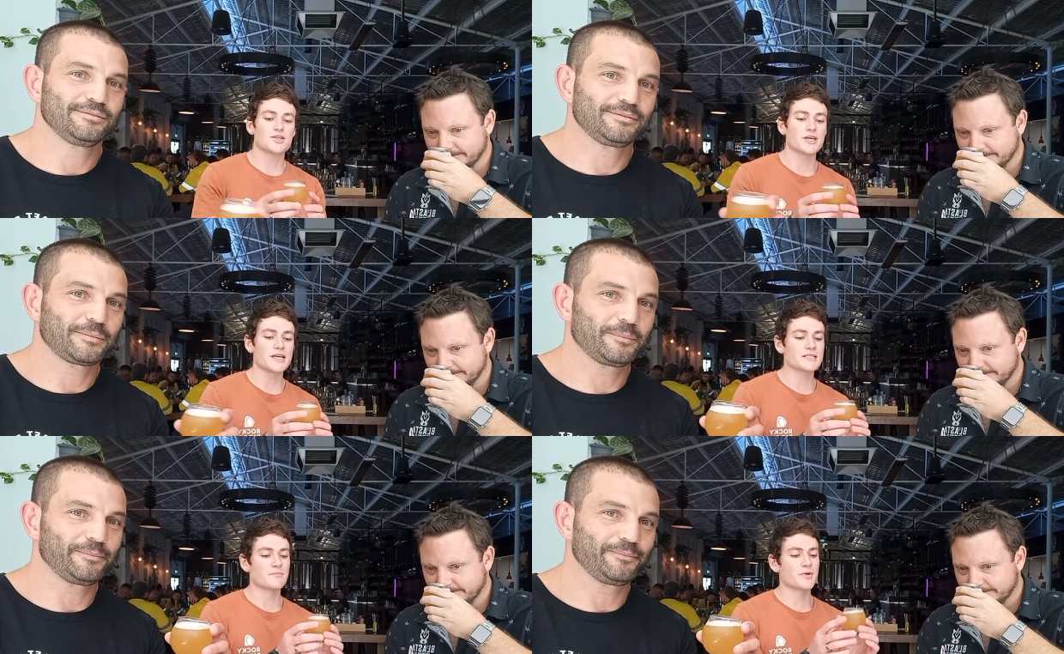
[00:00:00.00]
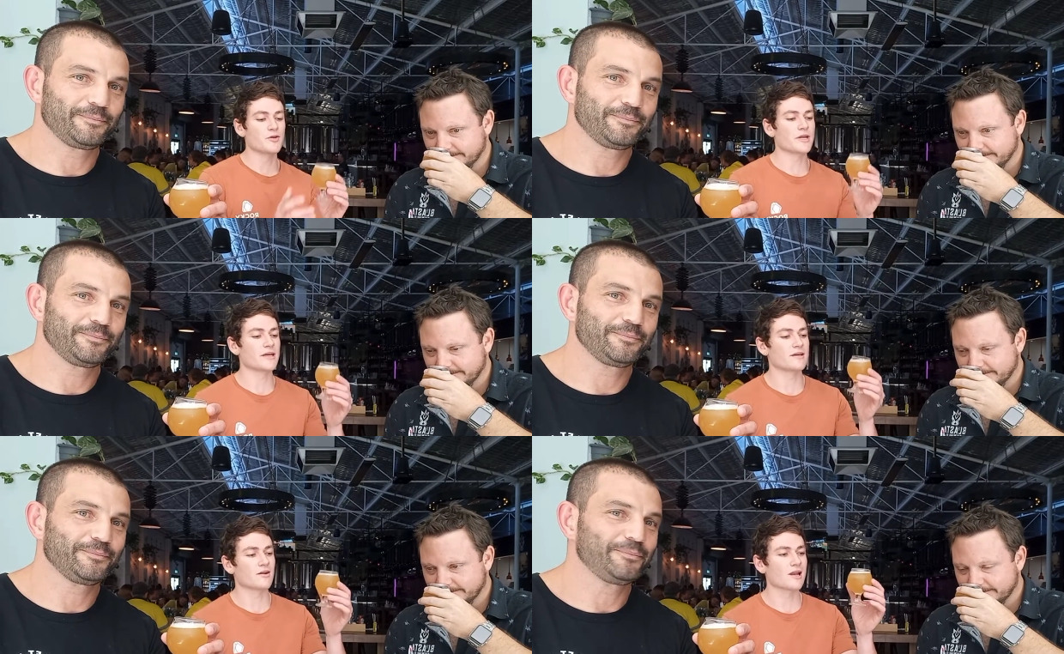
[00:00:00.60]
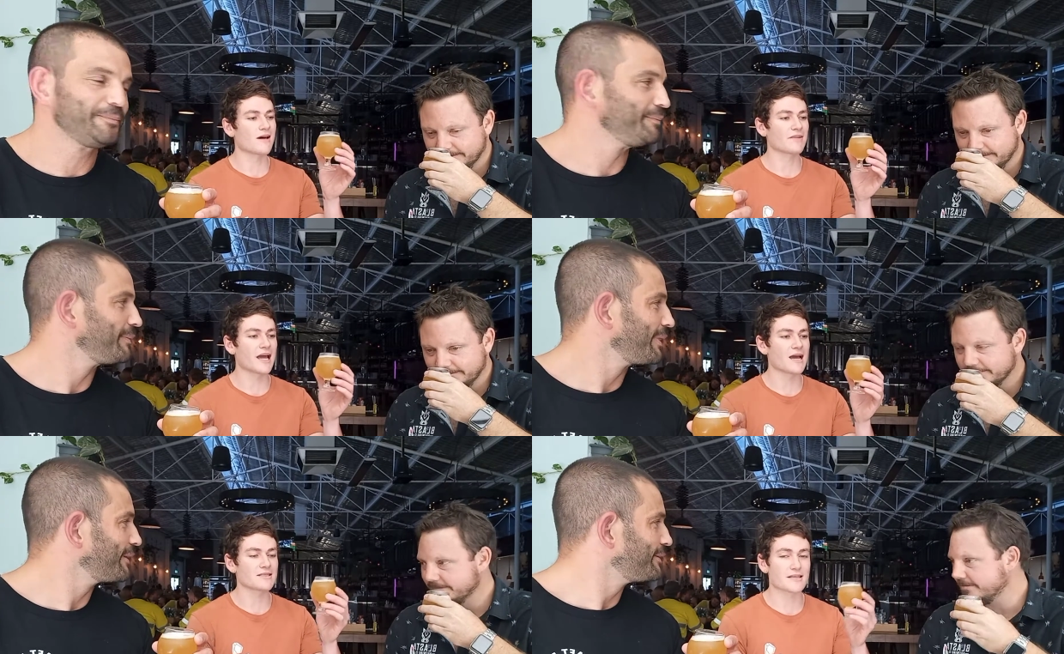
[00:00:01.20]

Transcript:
Speaker 1: She is a beauty. Got a lovely haze